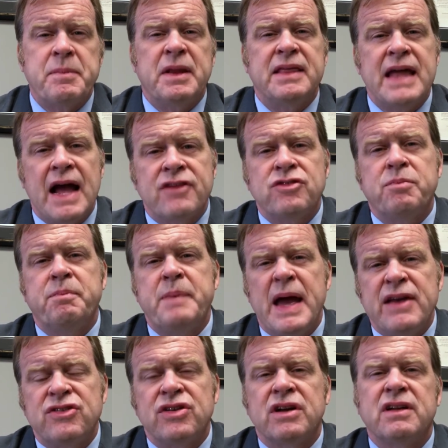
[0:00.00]
but that's
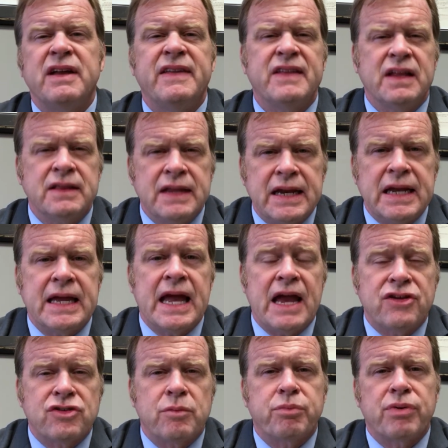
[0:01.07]
basically the
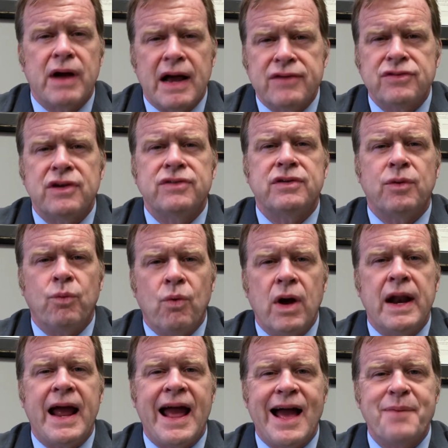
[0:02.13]
litigation process and
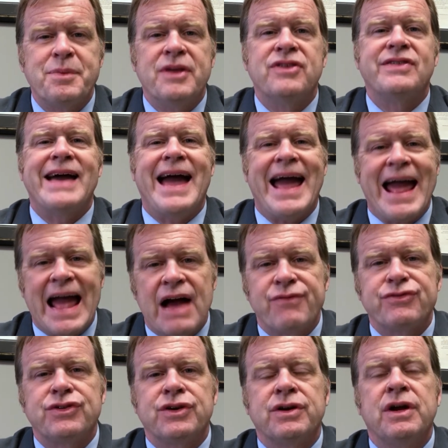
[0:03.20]
what happens
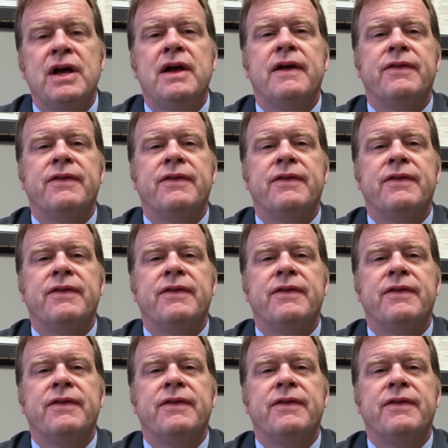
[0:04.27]
after